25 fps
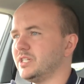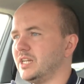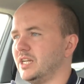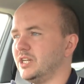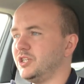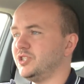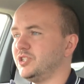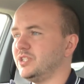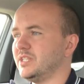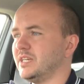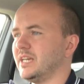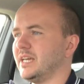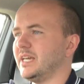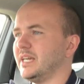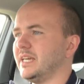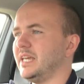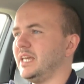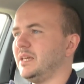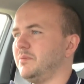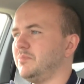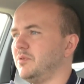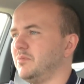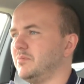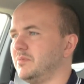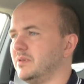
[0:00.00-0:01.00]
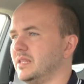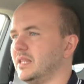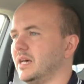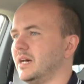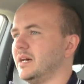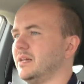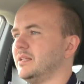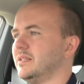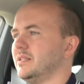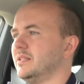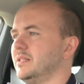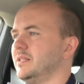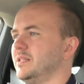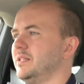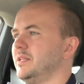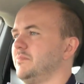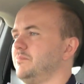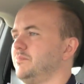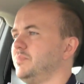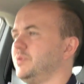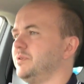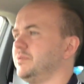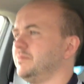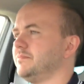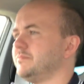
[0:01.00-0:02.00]
engine that can keep up with that.
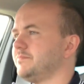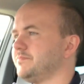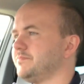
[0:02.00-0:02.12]
But